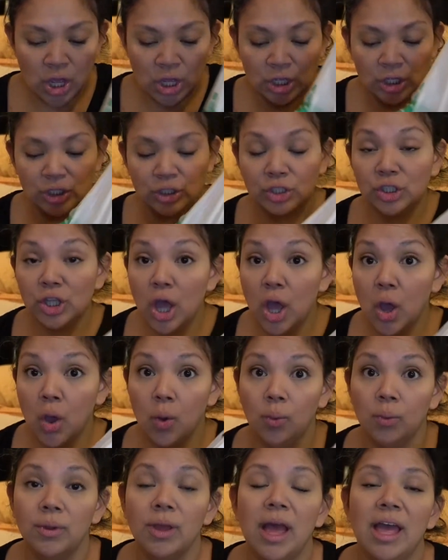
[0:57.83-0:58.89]
So
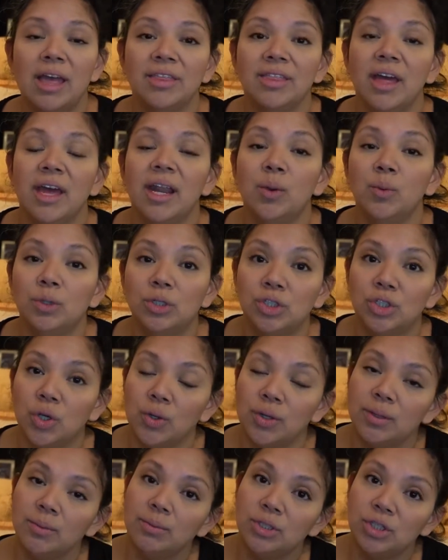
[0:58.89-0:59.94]
I thought I would
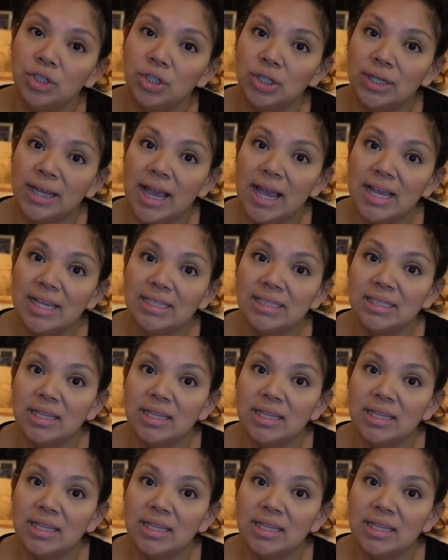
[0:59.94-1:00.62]
show them to you guys